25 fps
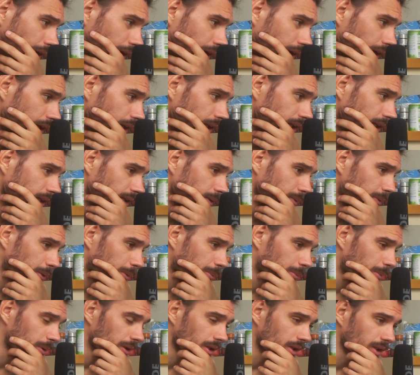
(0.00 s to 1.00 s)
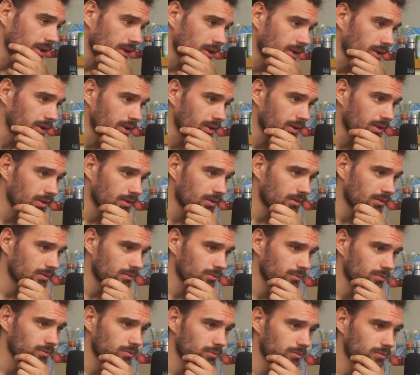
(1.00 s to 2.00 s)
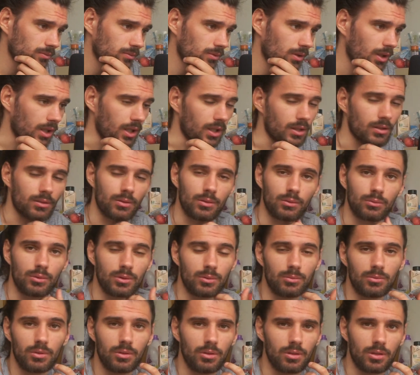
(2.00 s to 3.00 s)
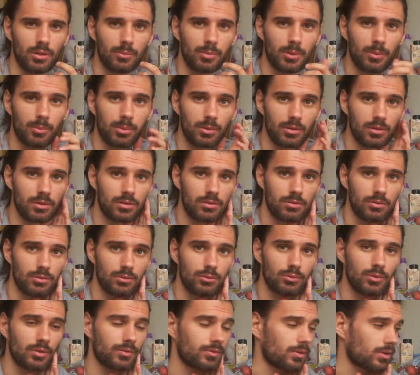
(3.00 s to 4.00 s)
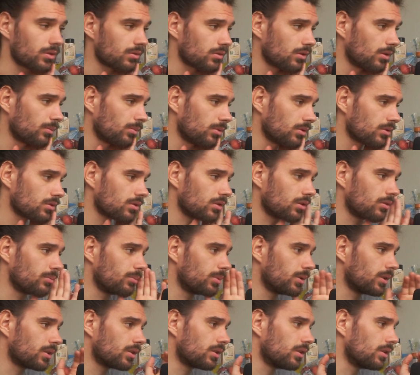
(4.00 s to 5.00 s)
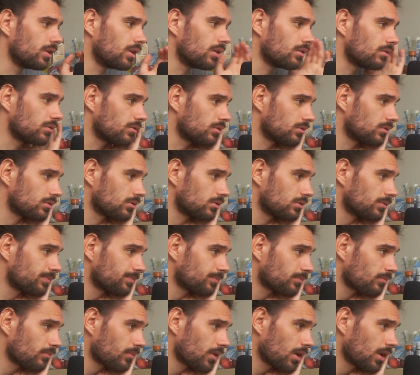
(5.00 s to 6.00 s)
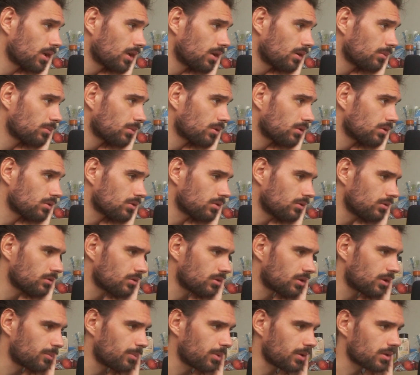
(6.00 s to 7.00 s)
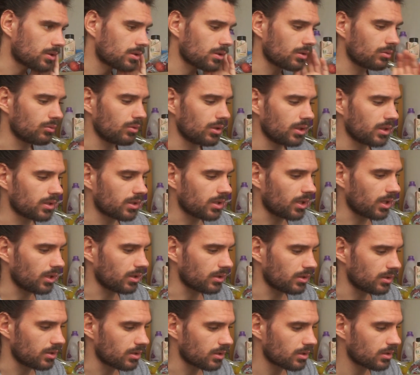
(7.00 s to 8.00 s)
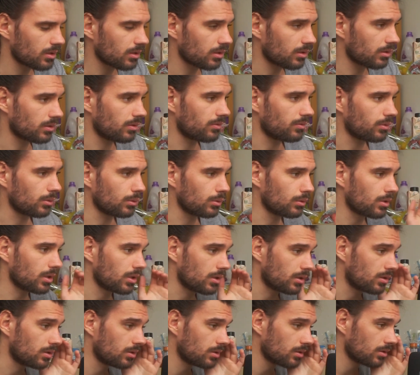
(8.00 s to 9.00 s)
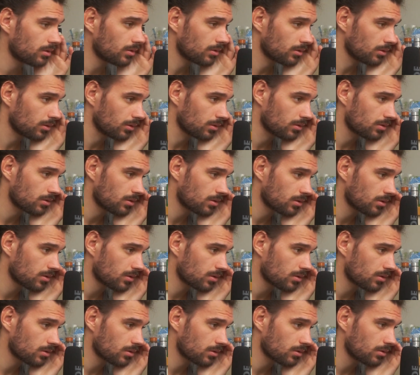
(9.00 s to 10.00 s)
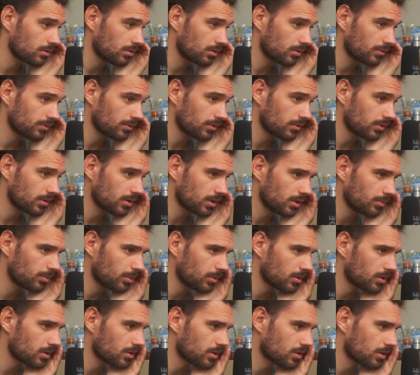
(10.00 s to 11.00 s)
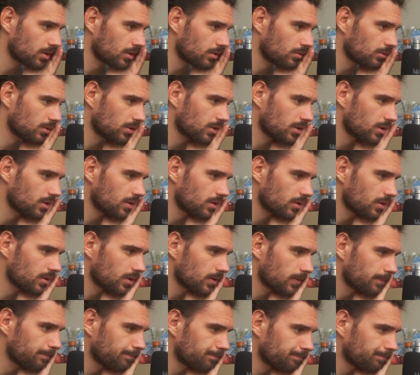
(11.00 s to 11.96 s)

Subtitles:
a little bit bigger than, I don't know what other people do with the stop loss, how big they are or not. Because also depends how volatile it is. If you look at Dogecoin, for example, since I know this is